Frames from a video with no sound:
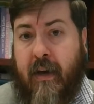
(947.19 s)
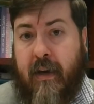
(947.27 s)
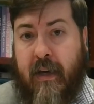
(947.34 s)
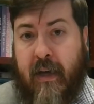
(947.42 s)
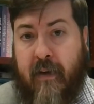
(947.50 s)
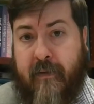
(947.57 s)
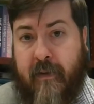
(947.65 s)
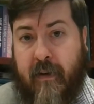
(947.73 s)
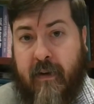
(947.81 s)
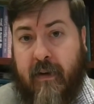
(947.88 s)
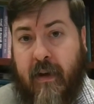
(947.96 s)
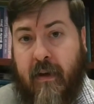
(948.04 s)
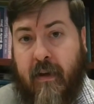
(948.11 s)

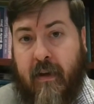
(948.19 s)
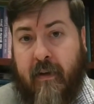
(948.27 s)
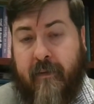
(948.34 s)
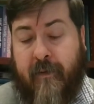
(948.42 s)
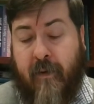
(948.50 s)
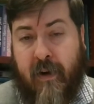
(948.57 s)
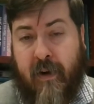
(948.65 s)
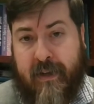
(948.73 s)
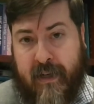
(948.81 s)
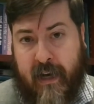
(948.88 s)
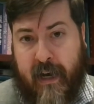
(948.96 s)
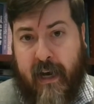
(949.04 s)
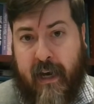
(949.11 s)
even for a
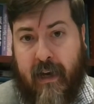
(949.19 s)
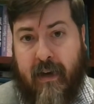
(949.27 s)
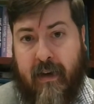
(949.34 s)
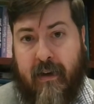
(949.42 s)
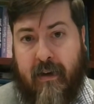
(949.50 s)
day?